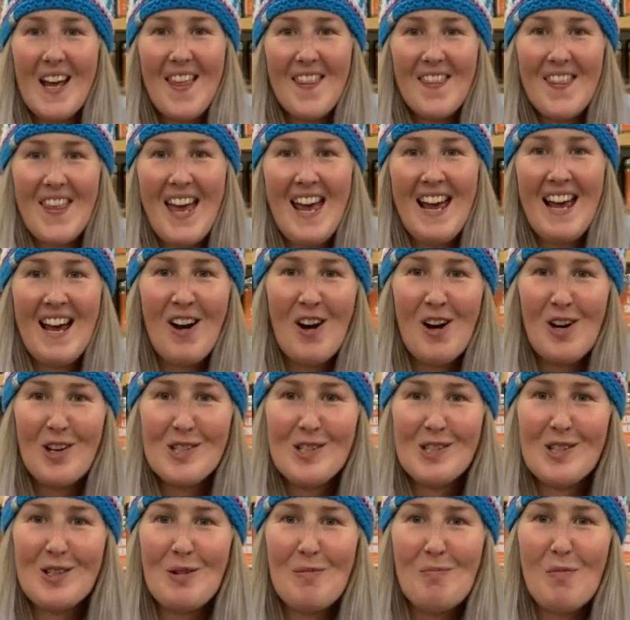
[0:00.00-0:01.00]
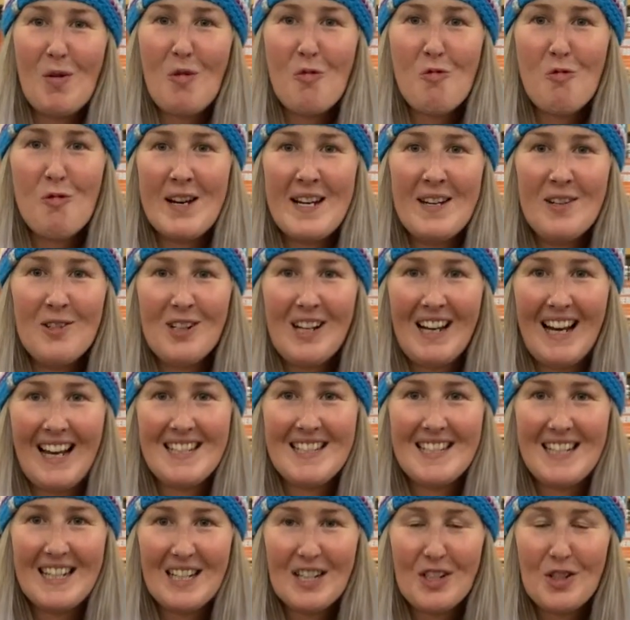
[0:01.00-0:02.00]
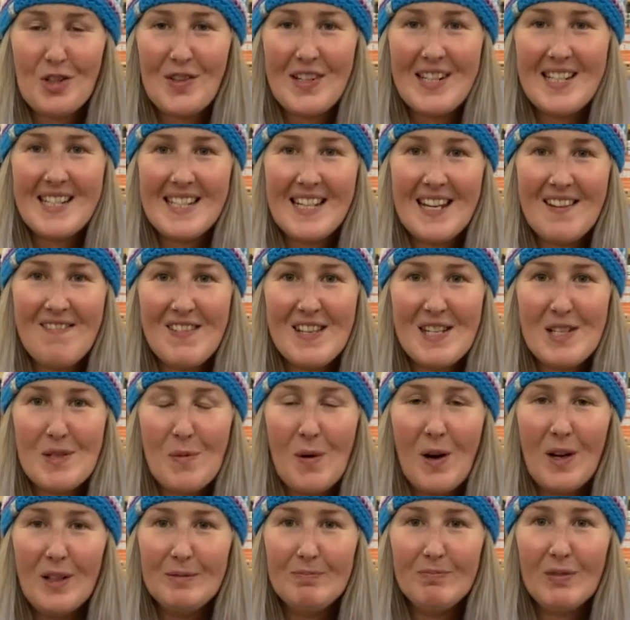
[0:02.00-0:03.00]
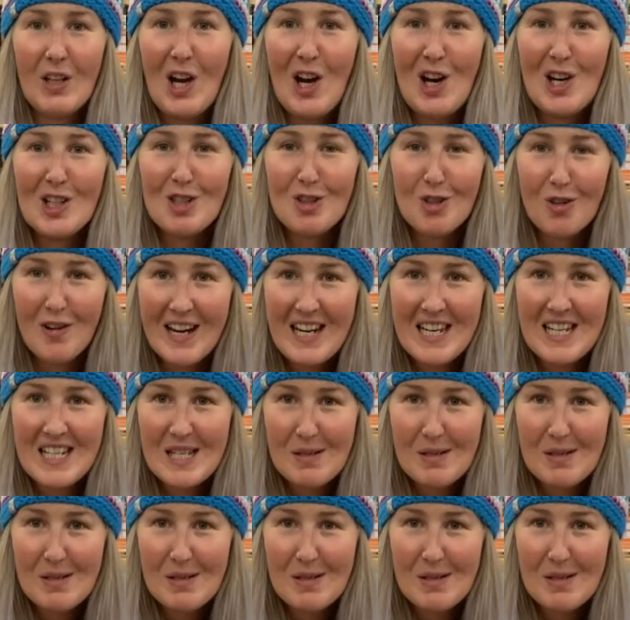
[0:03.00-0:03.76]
There are some real classic treats in this one. Our Great